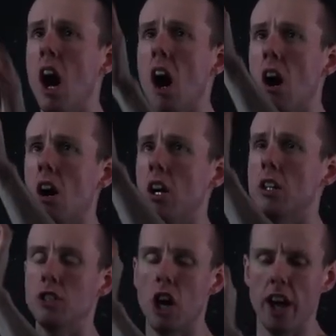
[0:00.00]
R,
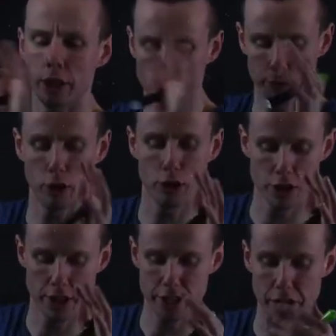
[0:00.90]
now I sort of alluded
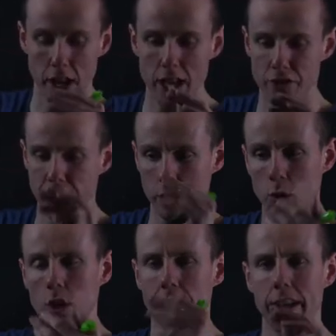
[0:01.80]
to this in the last
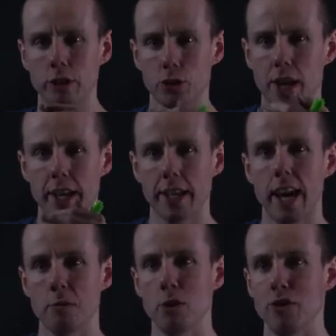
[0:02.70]
video and then I just kind of
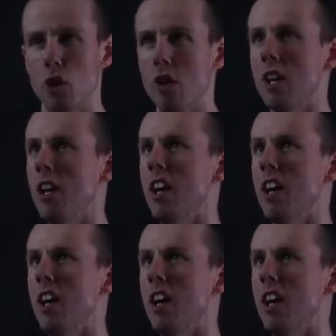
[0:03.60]
kept moving on.